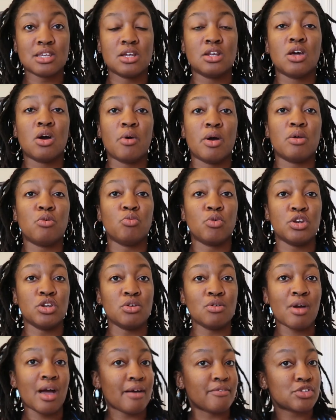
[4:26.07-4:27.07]
you know, and when
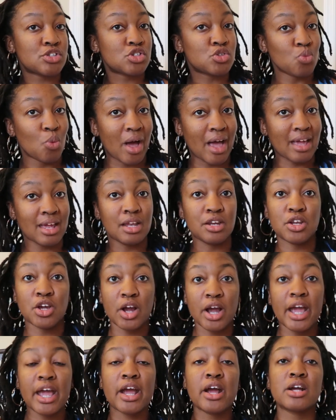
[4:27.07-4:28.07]
you have sweat in
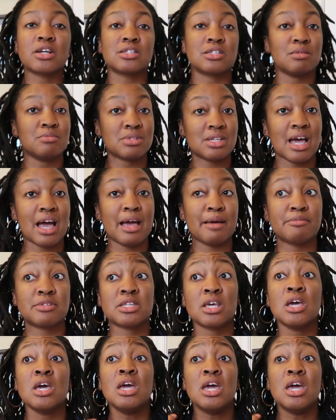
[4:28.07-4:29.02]
your hair, sometimes